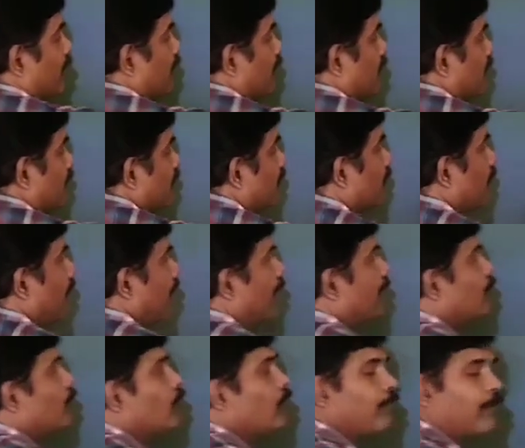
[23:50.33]
inner
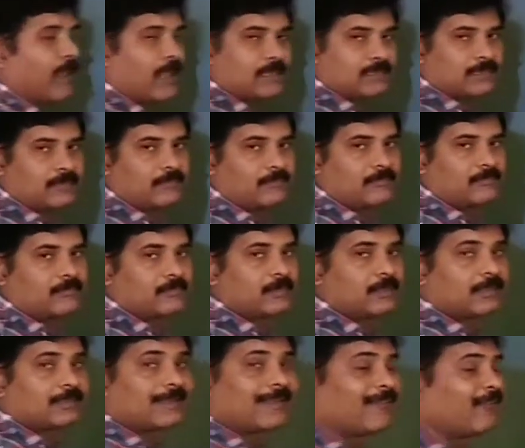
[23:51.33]
endoplasm.
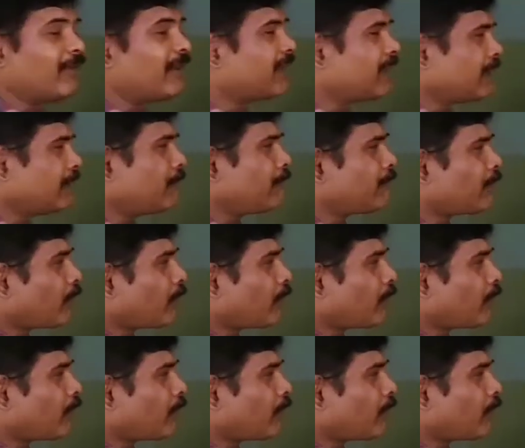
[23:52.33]
The very